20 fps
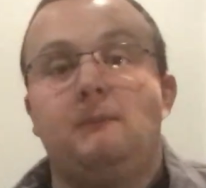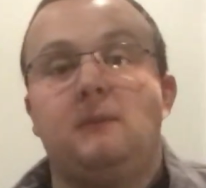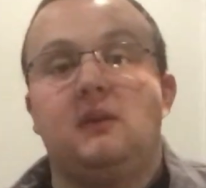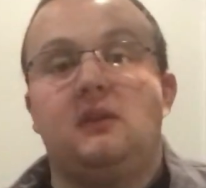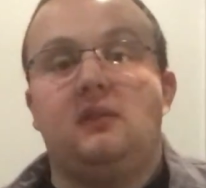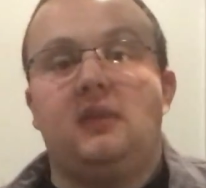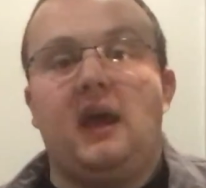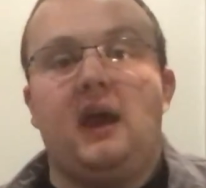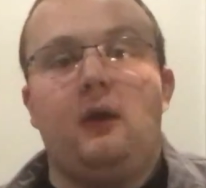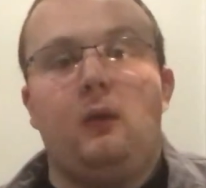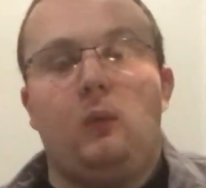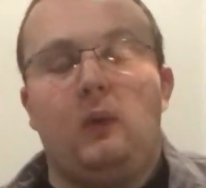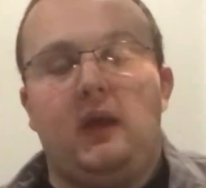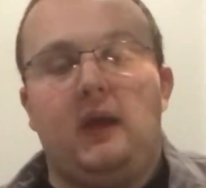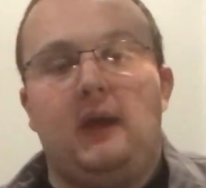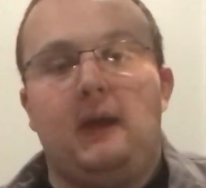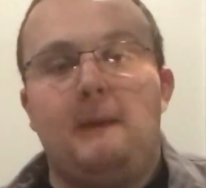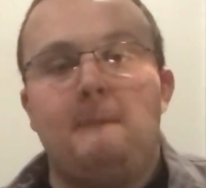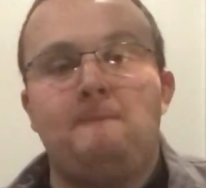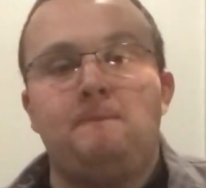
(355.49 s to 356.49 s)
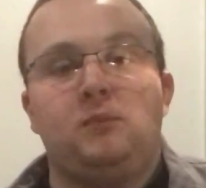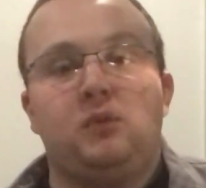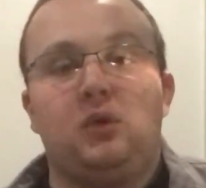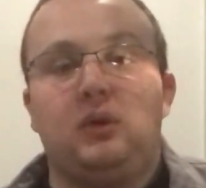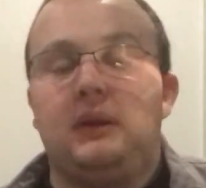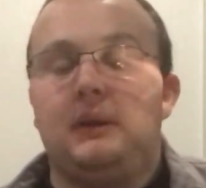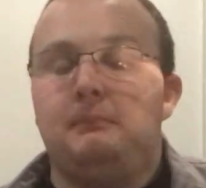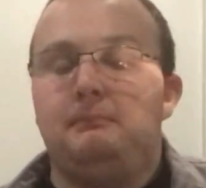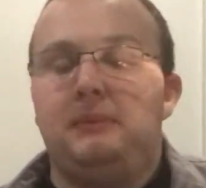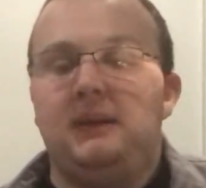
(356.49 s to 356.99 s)
because that way you'll
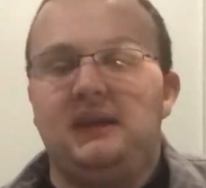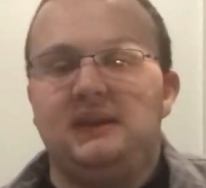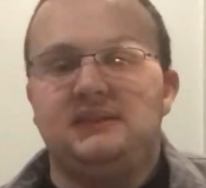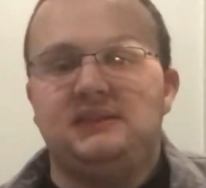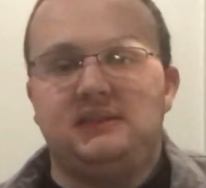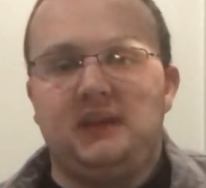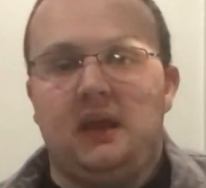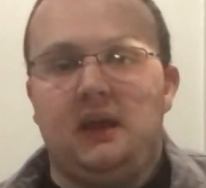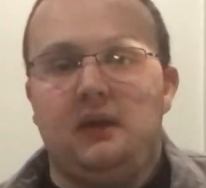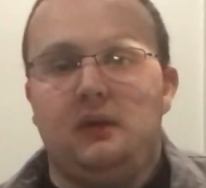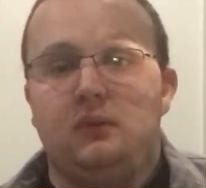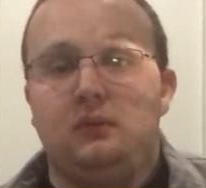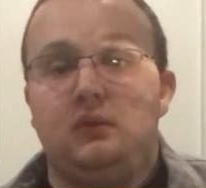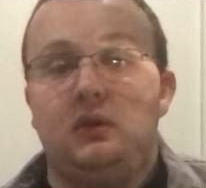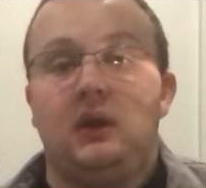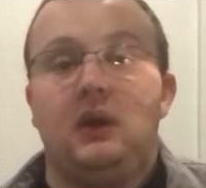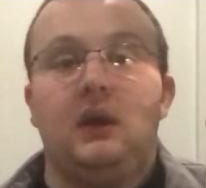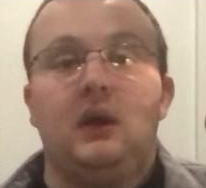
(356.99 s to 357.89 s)
get a big sound,